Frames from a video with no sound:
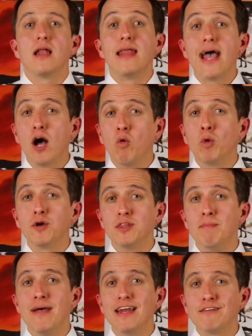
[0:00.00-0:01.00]
Now, one of
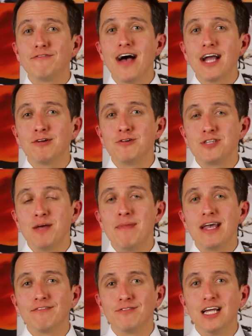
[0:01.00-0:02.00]
the many factors that
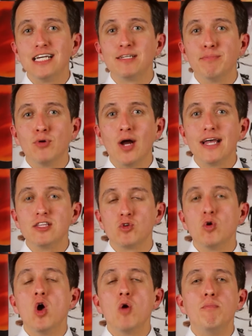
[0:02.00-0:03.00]
may have led to Bryan's
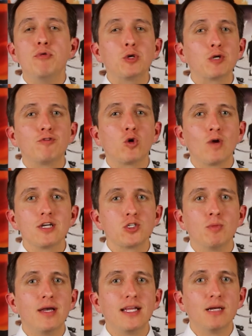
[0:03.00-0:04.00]
beautiful
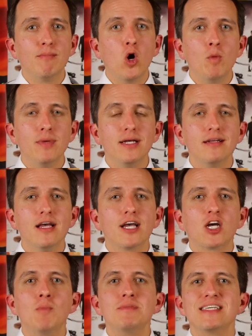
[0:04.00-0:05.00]
WrestleMania moment
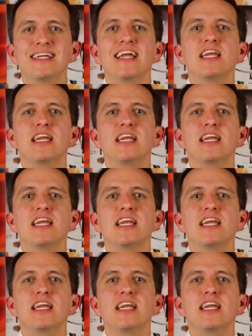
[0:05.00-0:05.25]
comes in